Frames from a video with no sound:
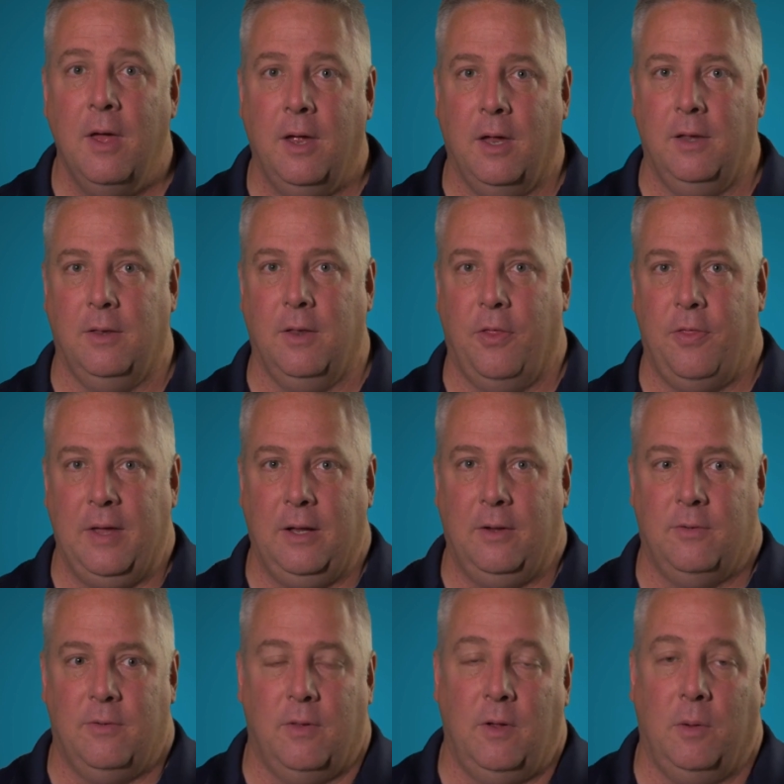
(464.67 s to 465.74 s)
in the
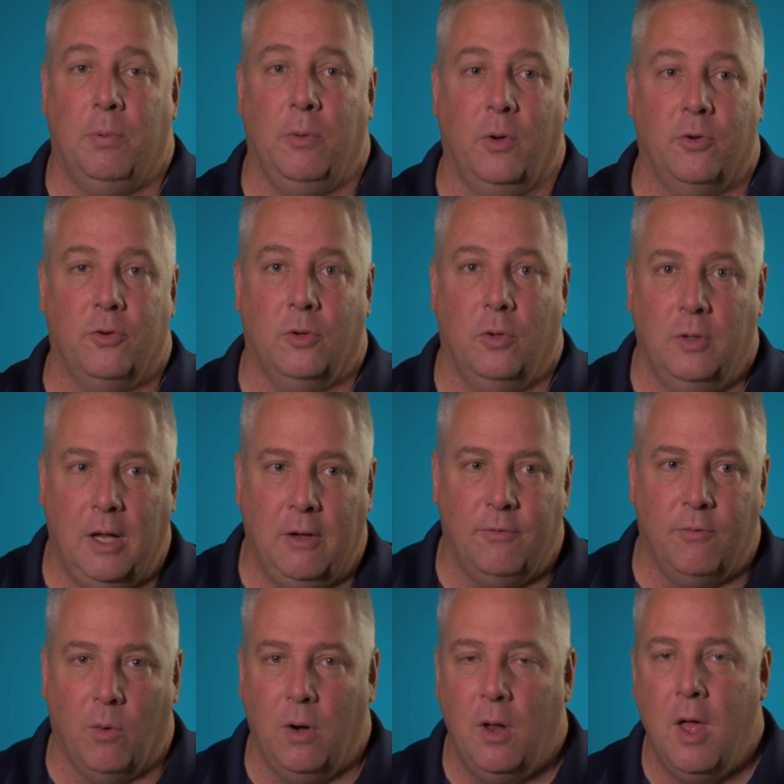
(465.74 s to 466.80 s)
things that the employers are looking
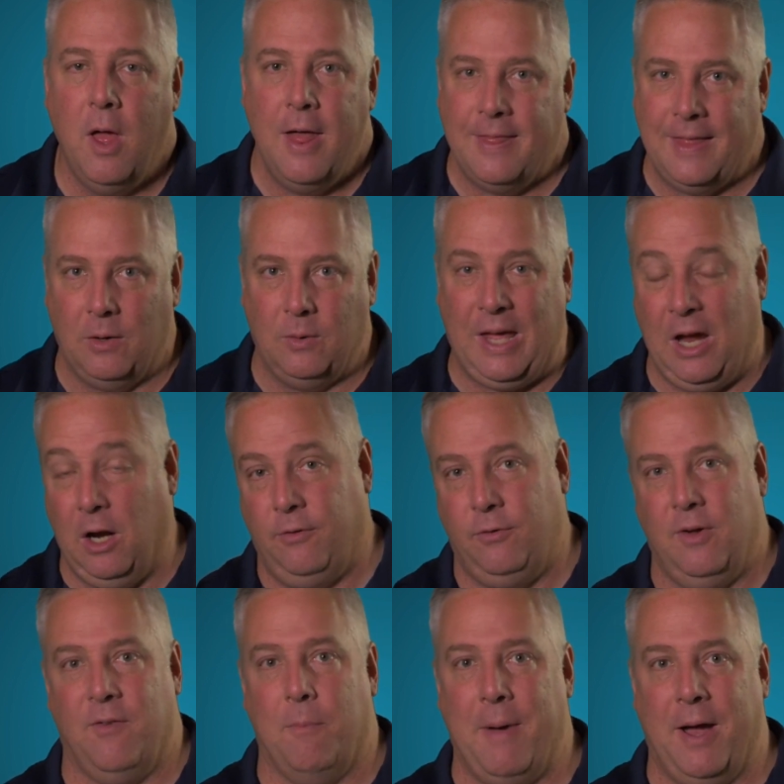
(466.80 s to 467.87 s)
for. They don't care if
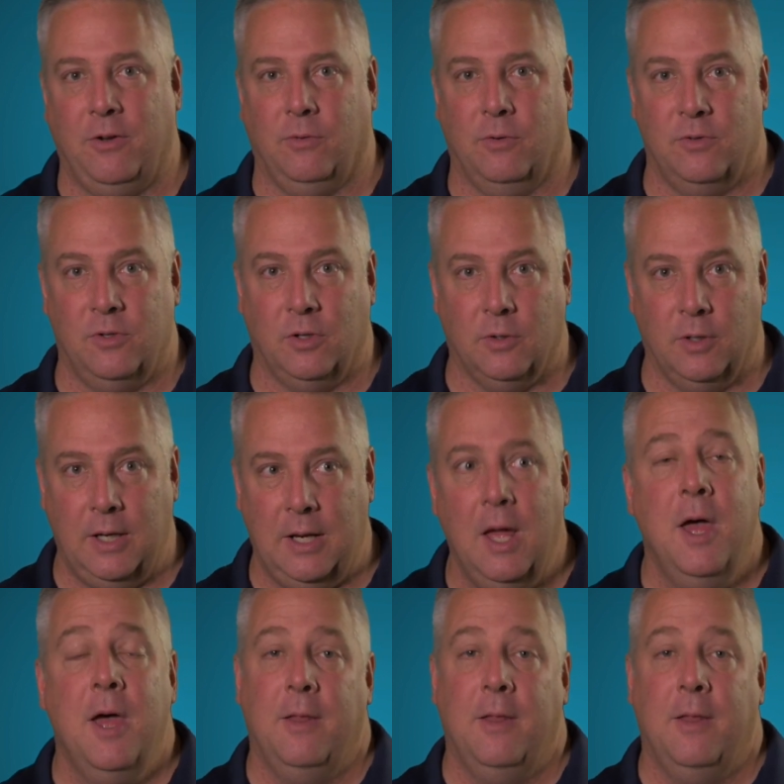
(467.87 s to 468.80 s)
you have a bachelor's degree.